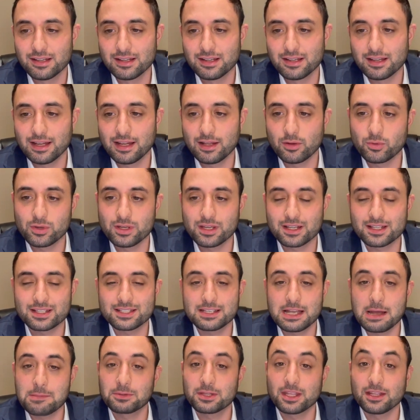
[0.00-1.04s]
And we
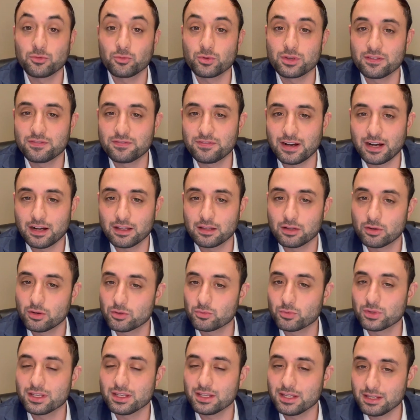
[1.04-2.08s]
accept and we follow and
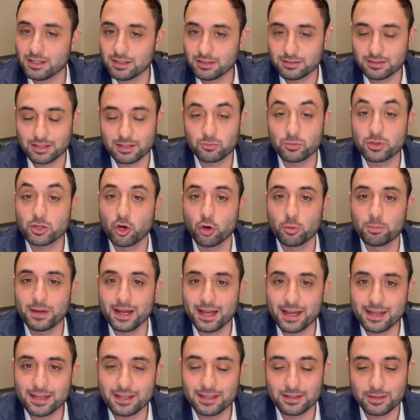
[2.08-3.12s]
we eat and we
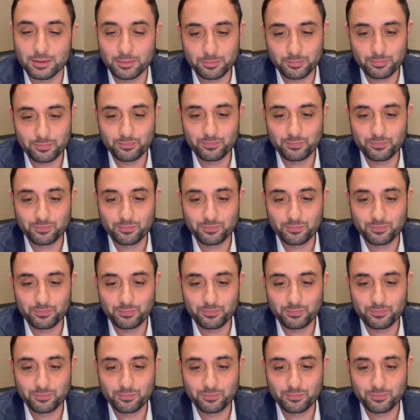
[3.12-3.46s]
obey.